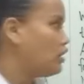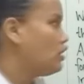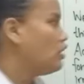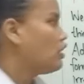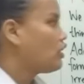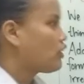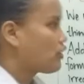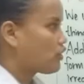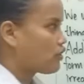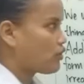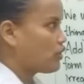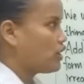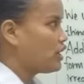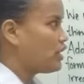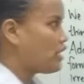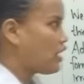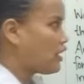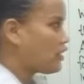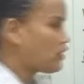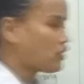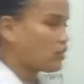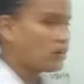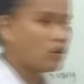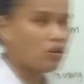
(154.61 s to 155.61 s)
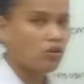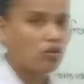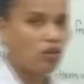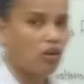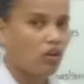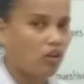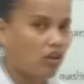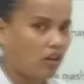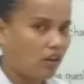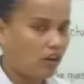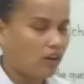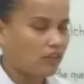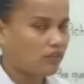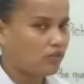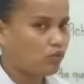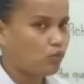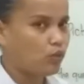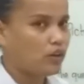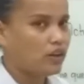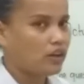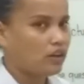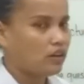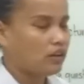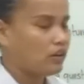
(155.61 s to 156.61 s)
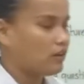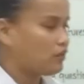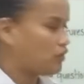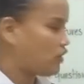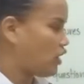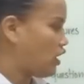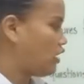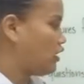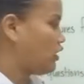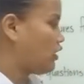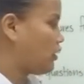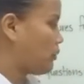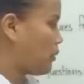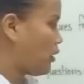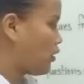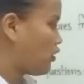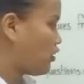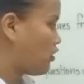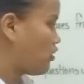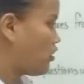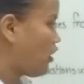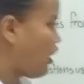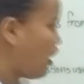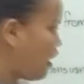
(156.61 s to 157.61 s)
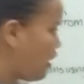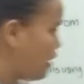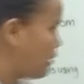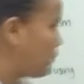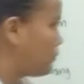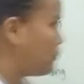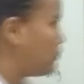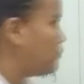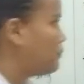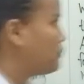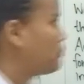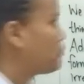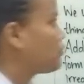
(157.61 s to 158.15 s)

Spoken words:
3 days ago or last week, telling about the time.